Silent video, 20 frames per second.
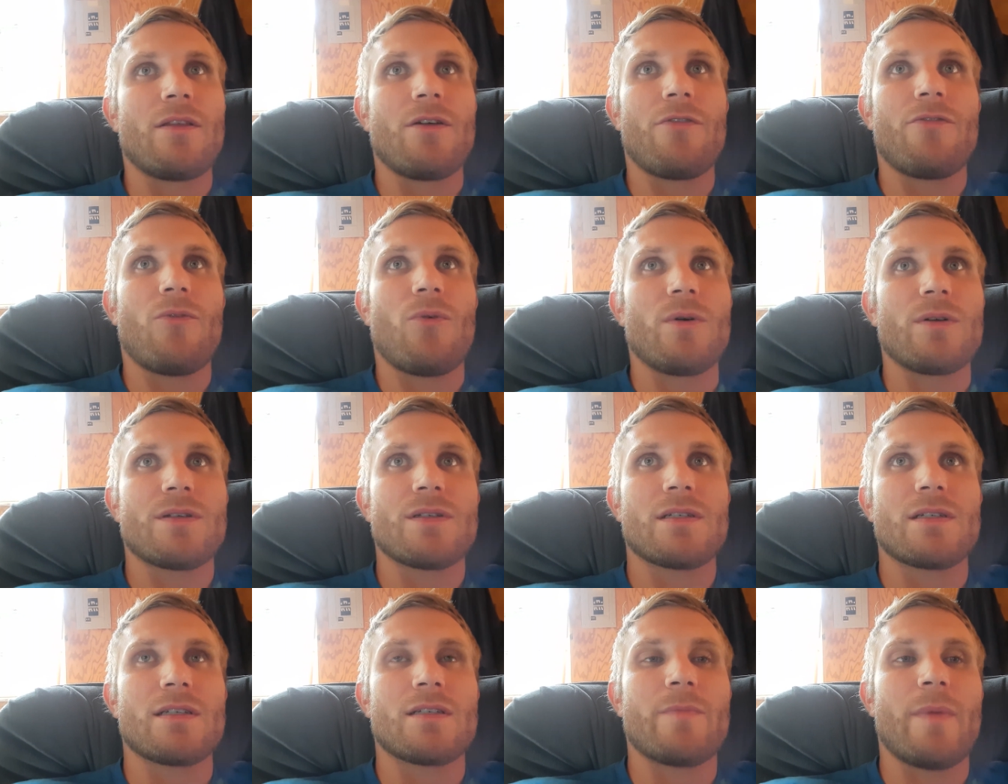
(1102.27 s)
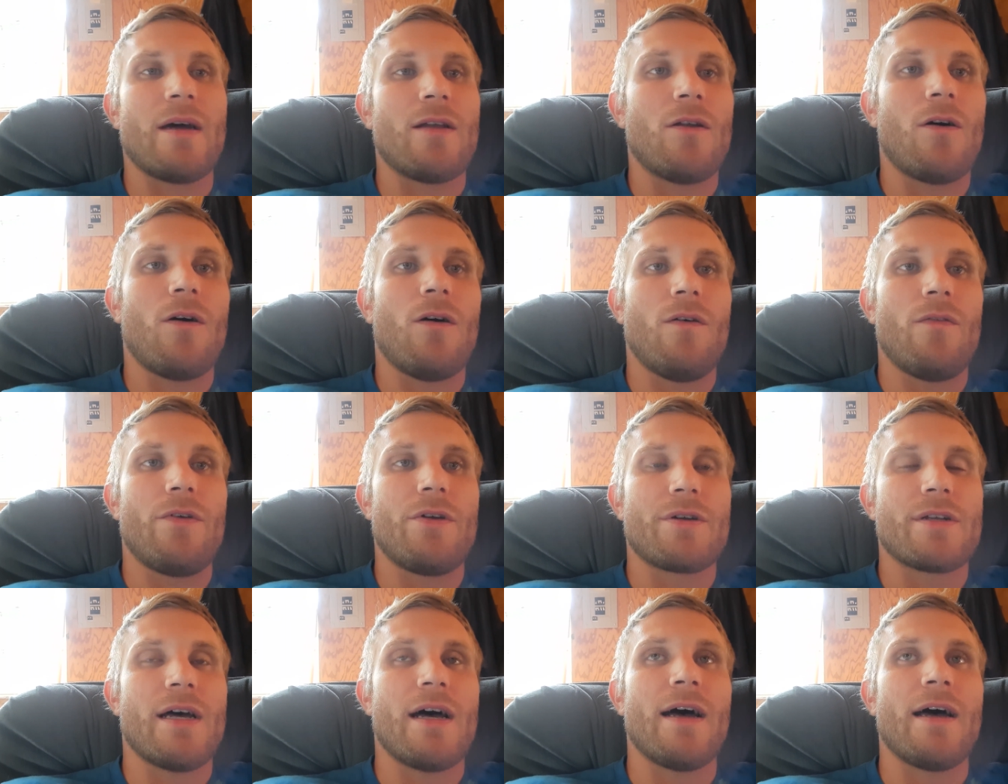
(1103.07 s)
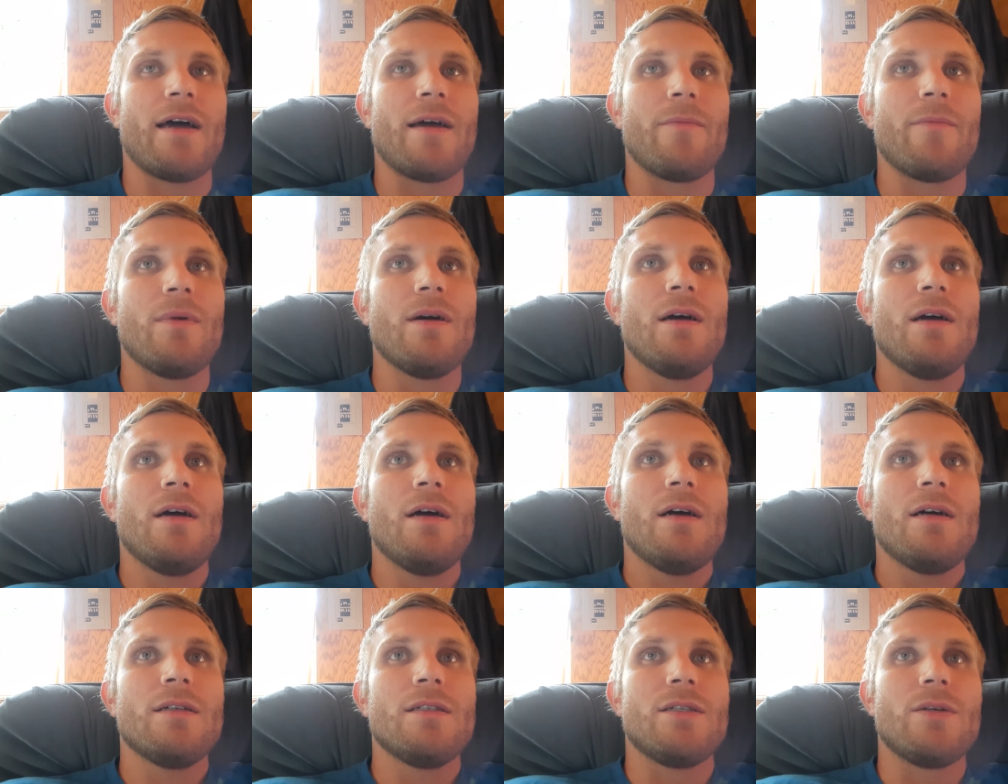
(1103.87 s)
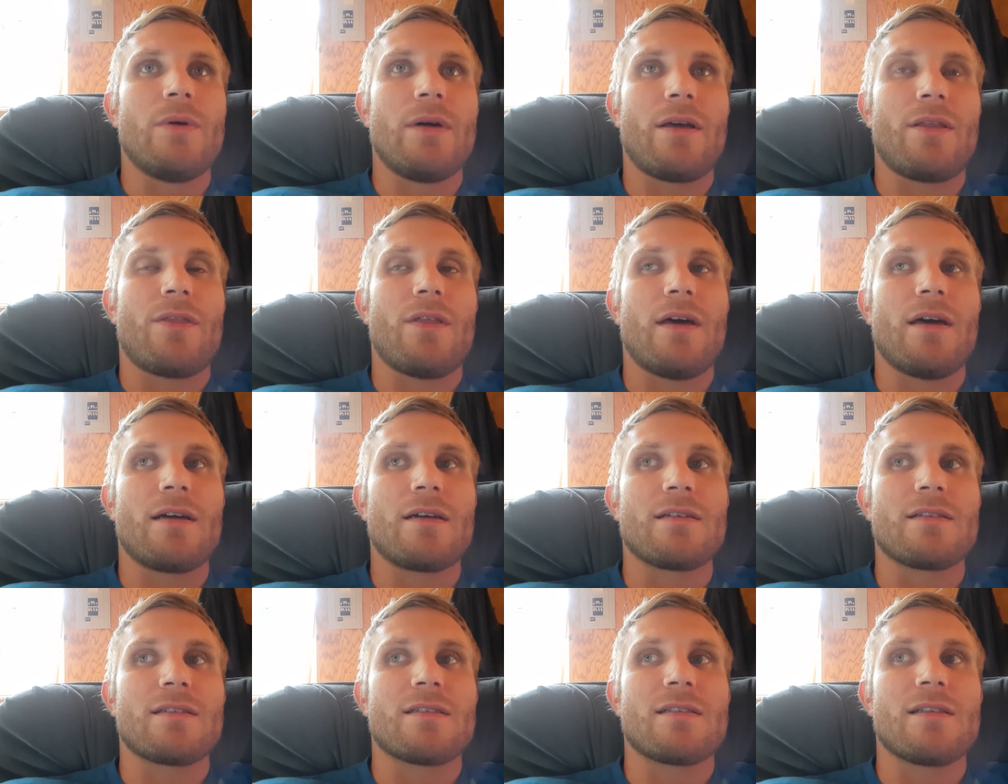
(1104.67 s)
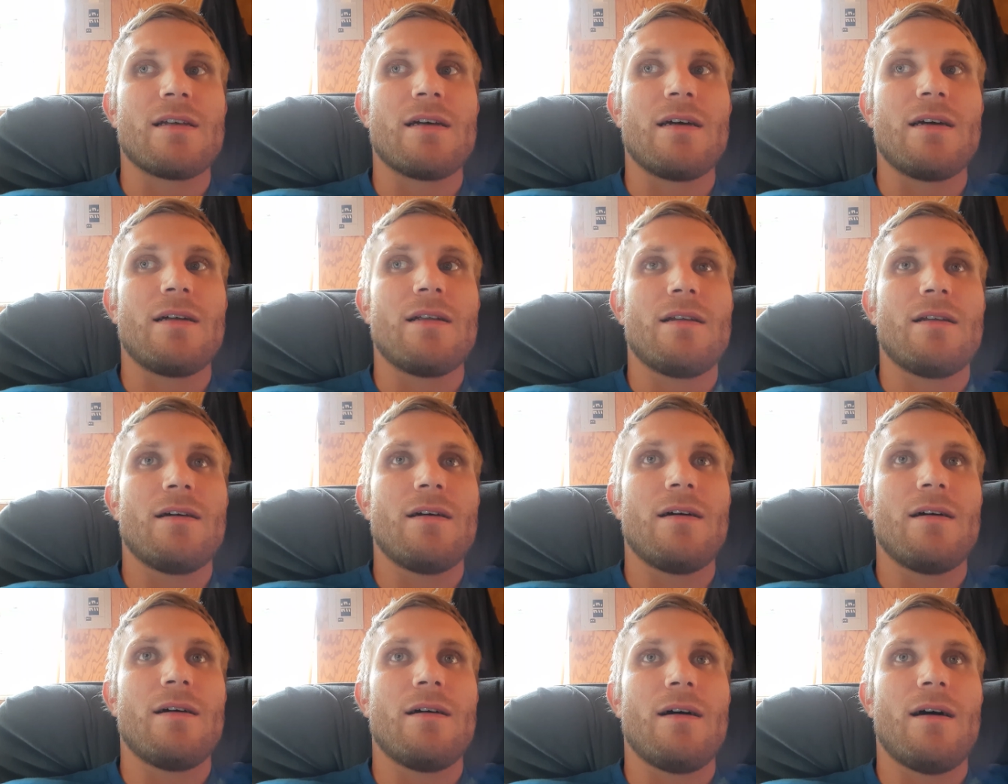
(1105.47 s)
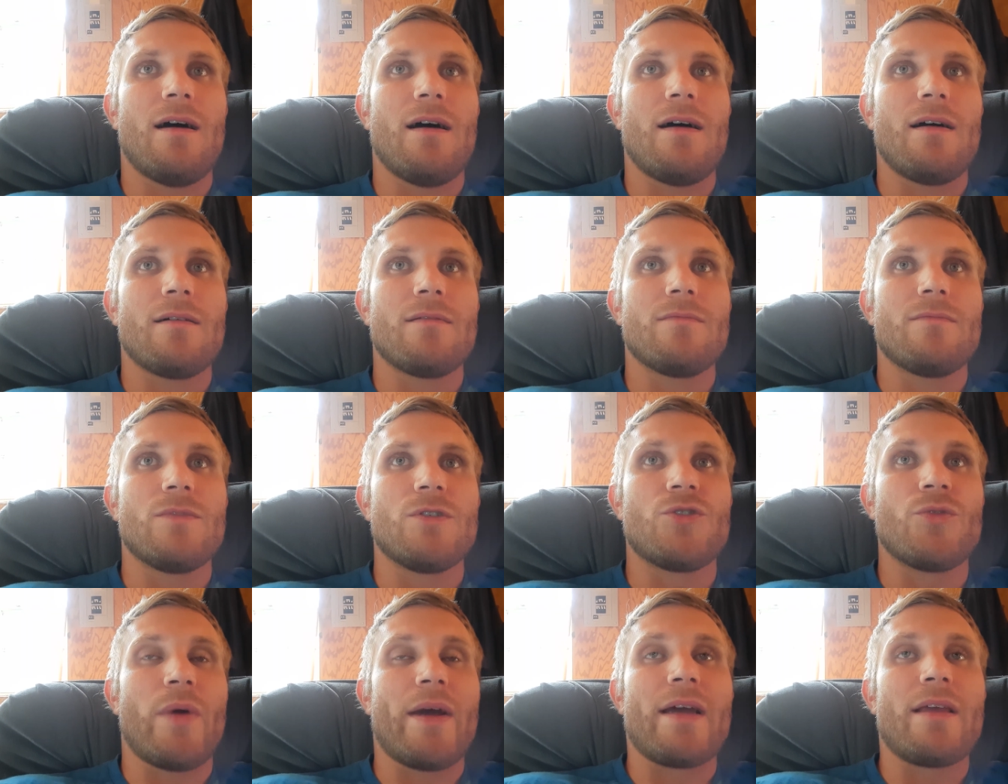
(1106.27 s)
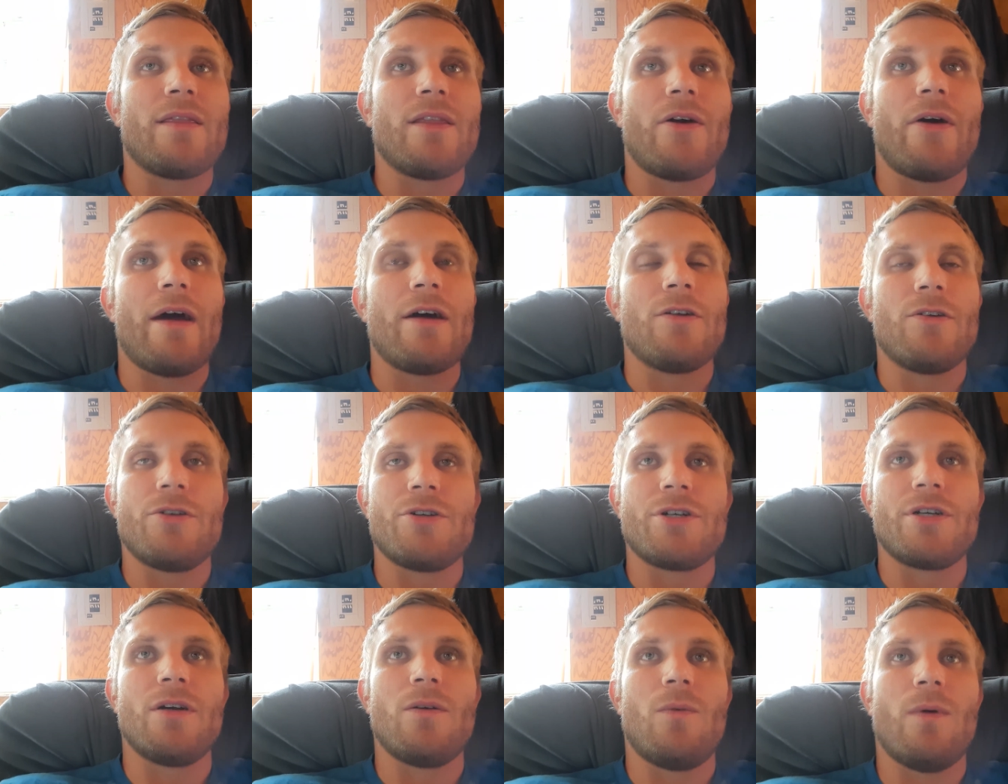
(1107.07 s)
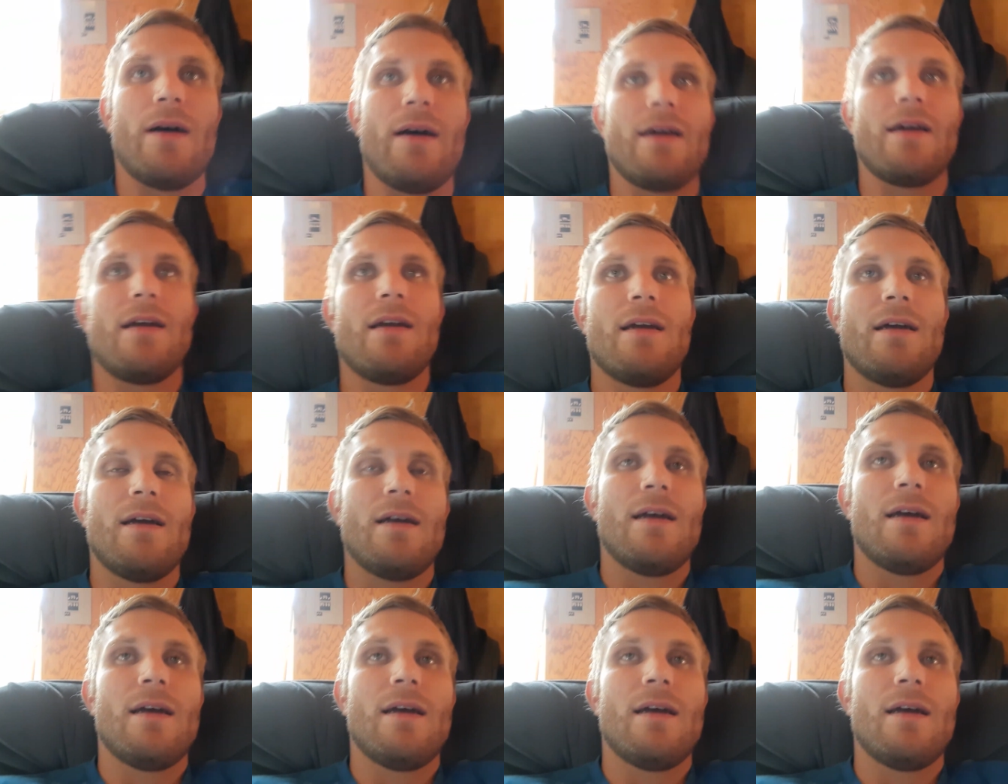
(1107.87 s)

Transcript: They're forced to spend all of their time doing things that drain their energy away.